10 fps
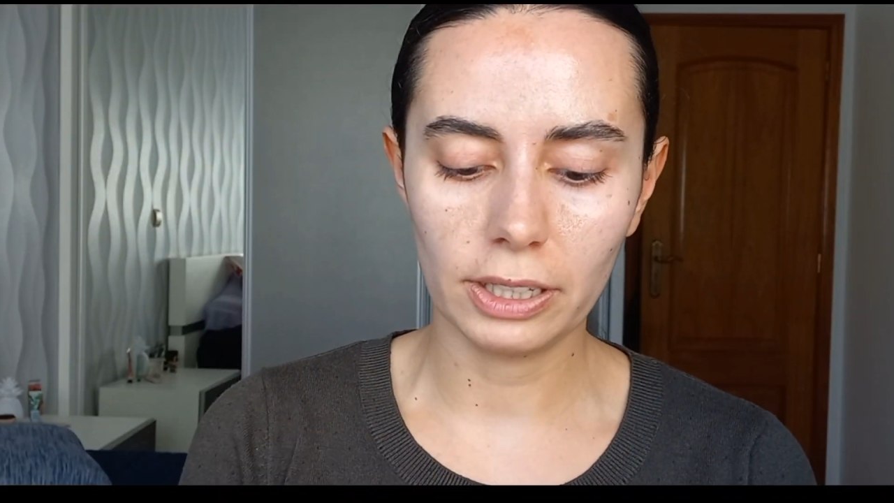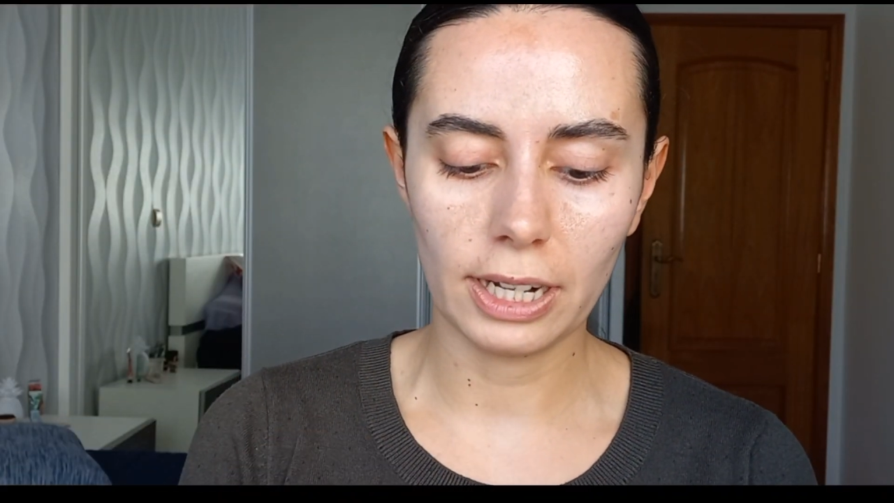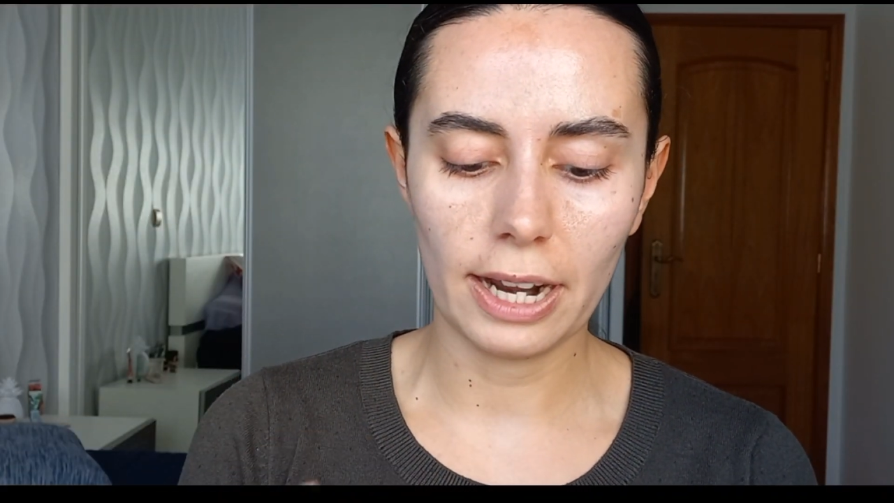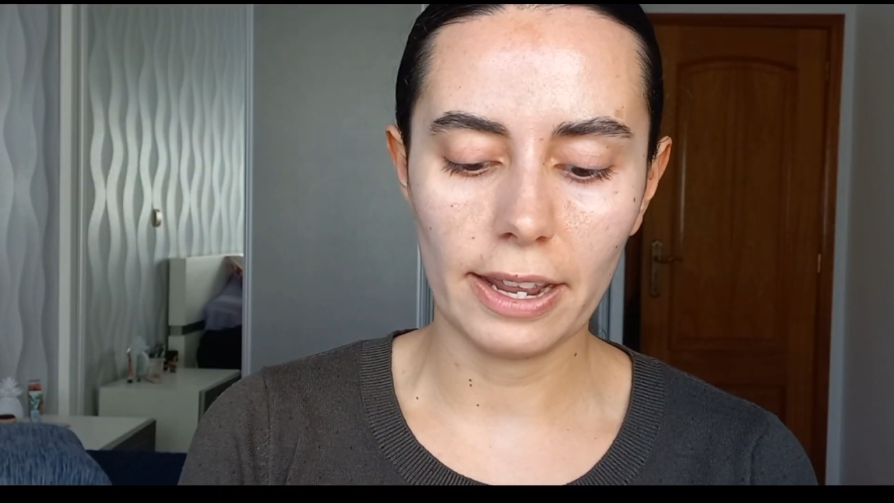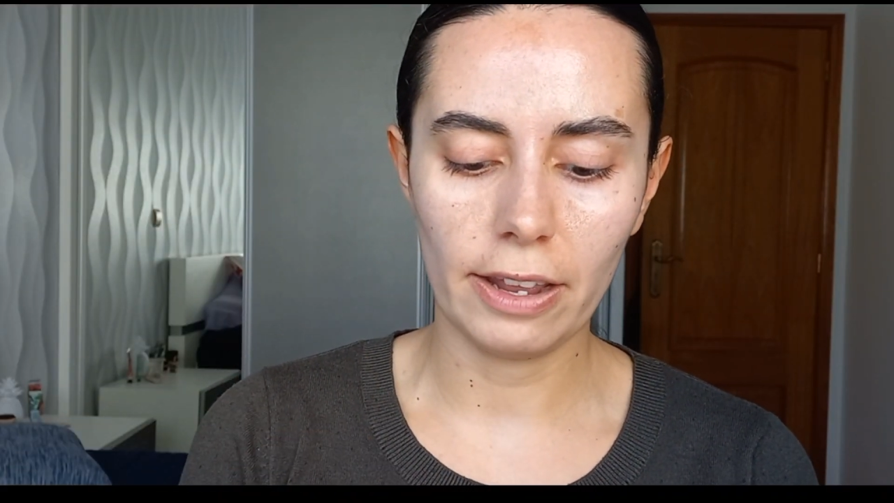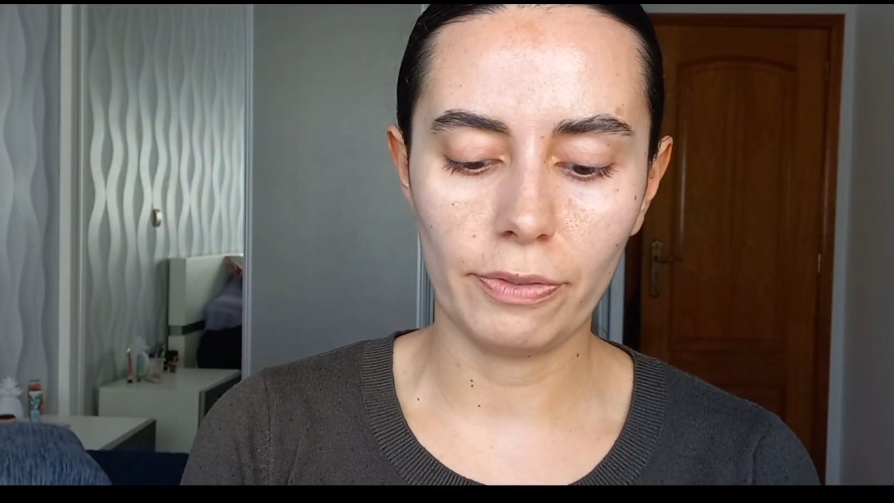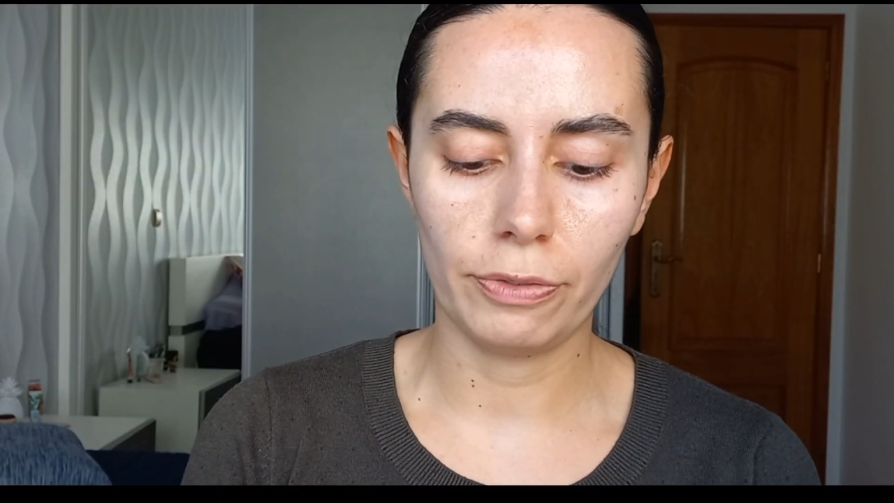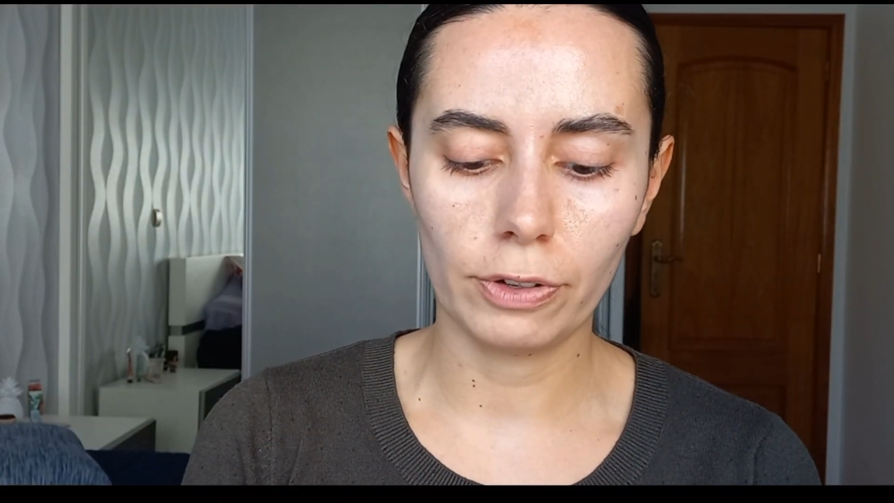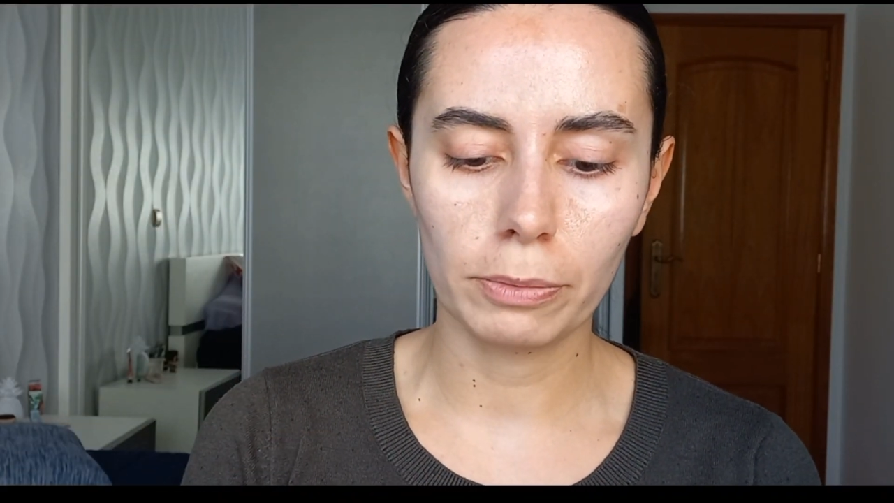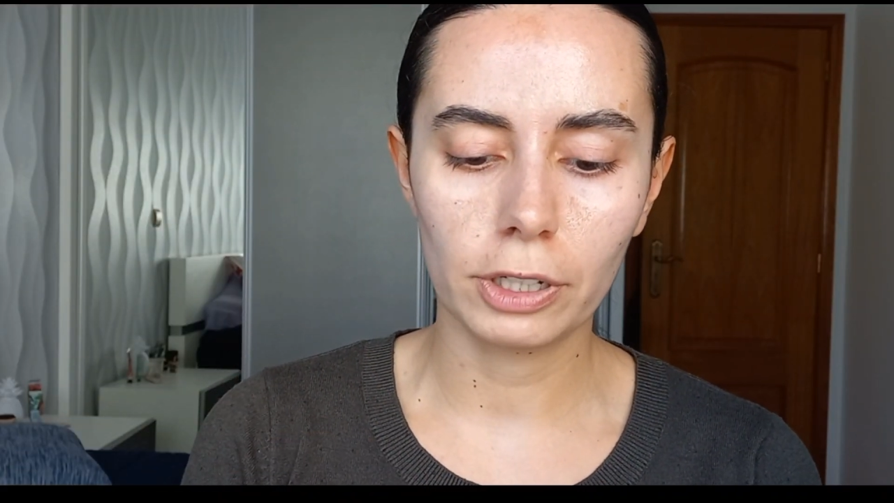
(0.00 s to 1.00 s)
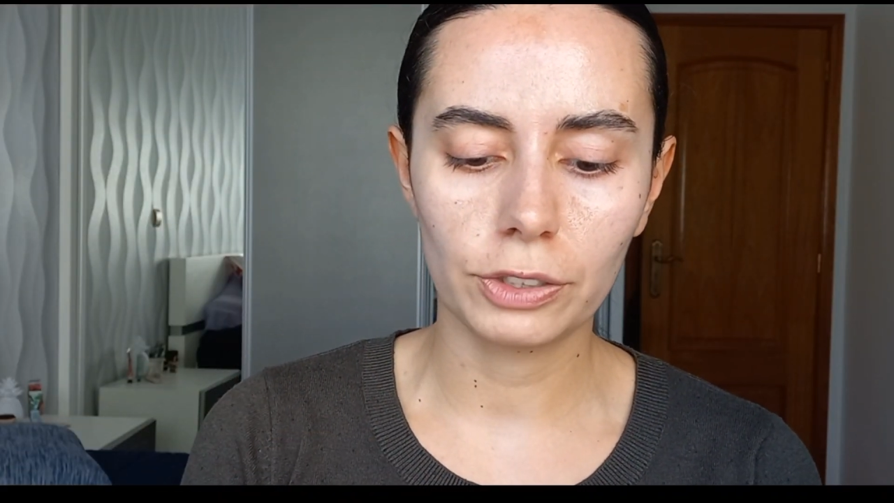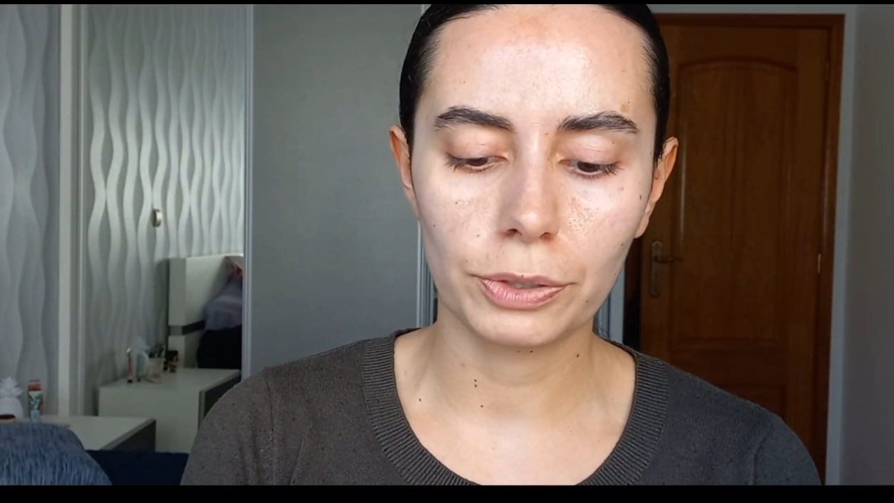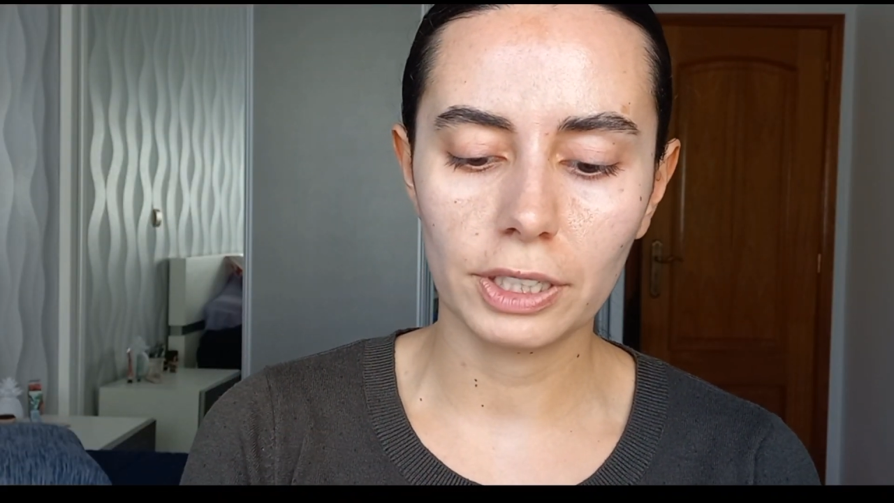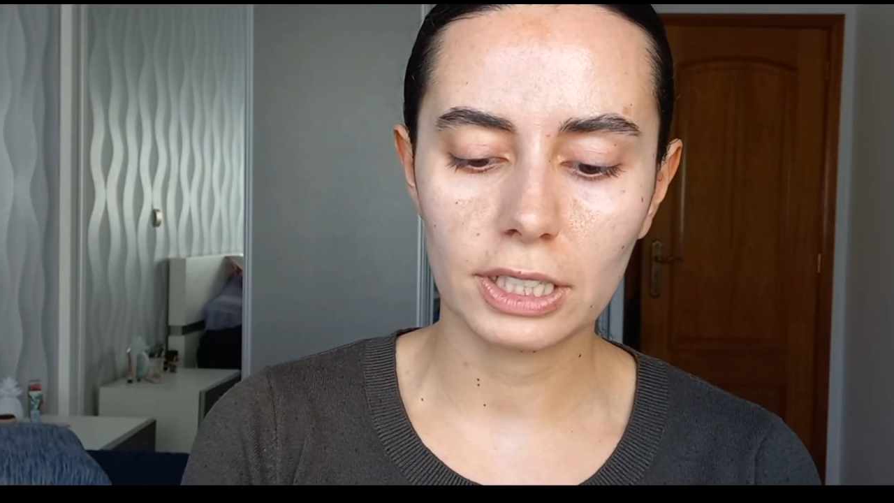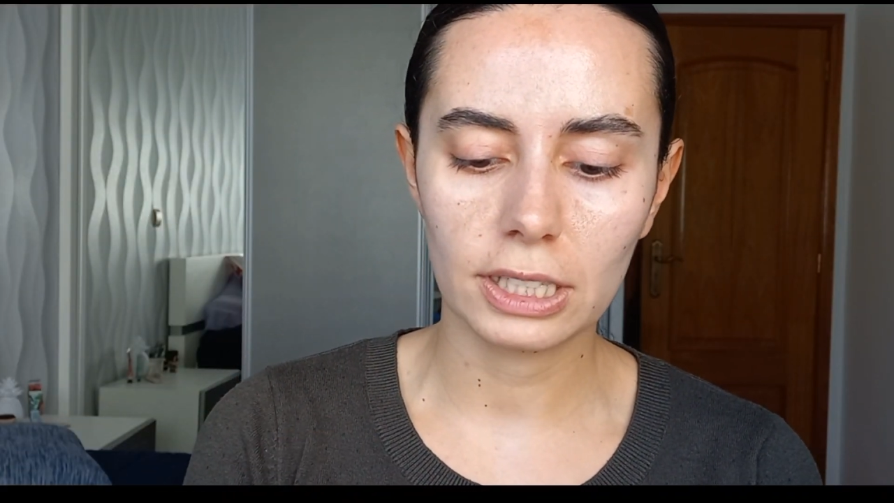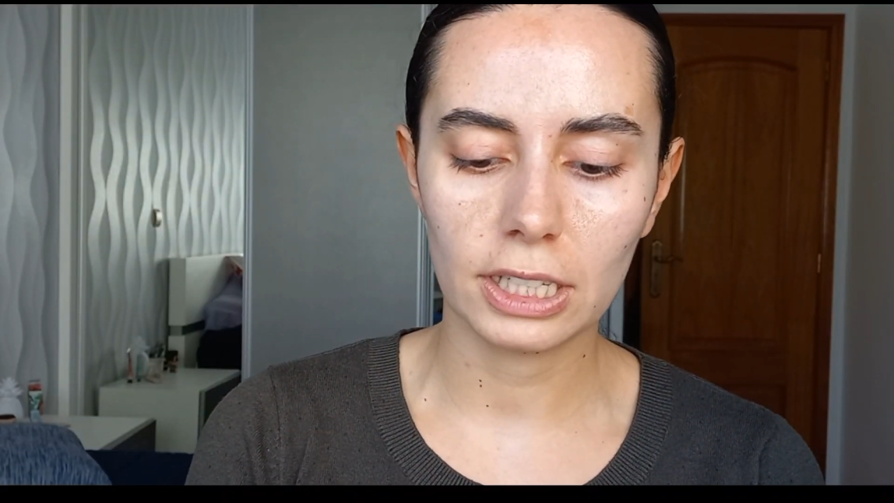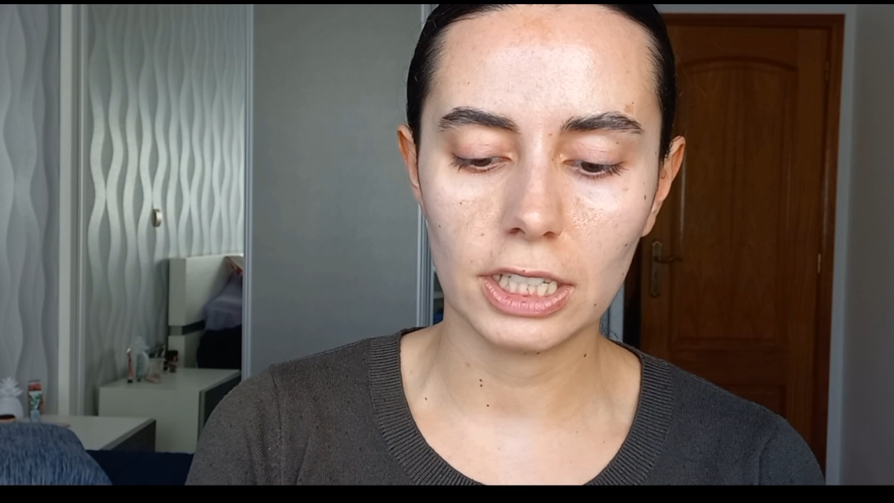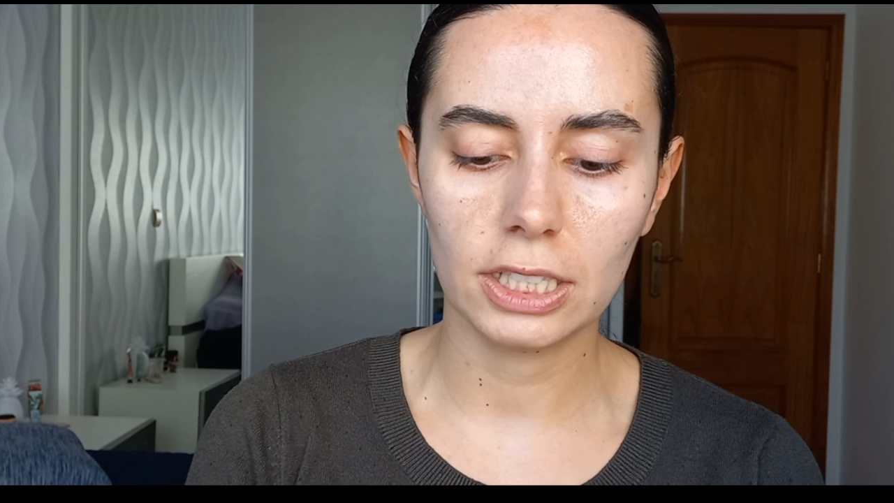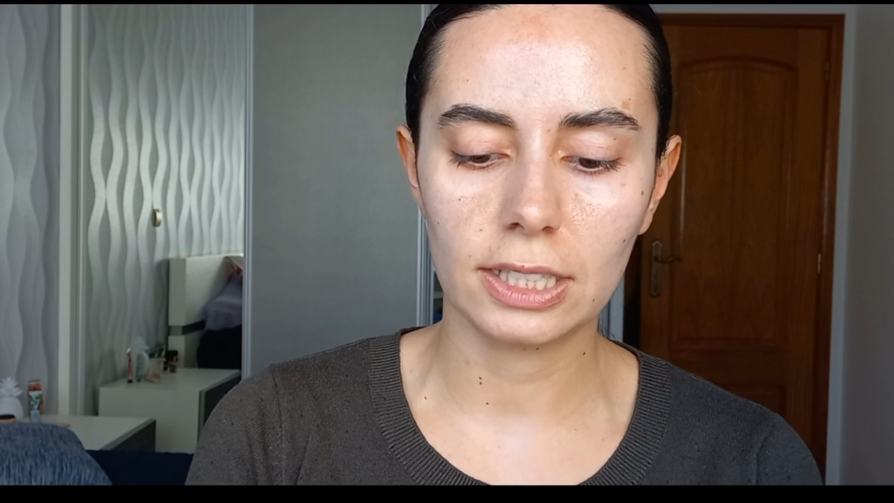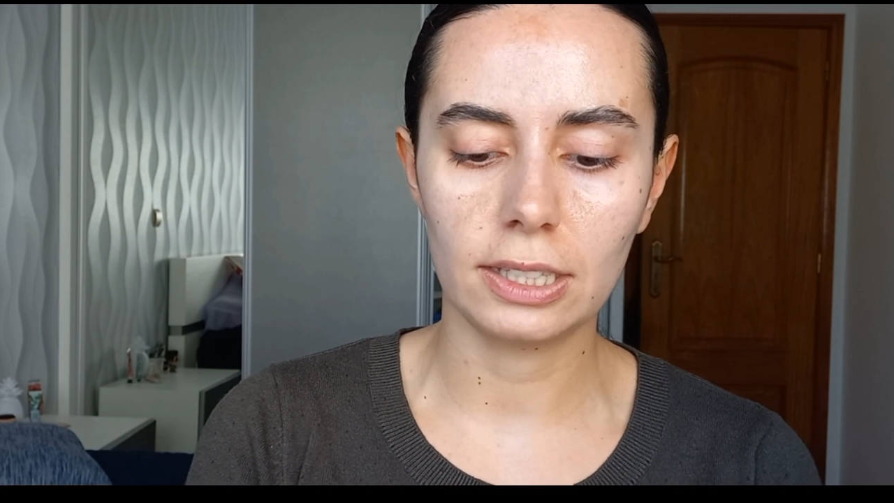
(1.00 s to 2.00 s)
that I have from Catrice
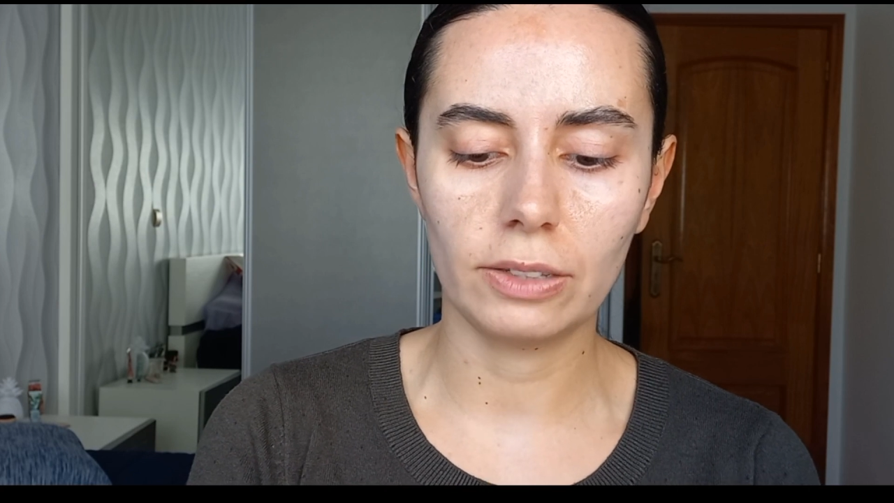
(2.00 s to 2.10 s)
is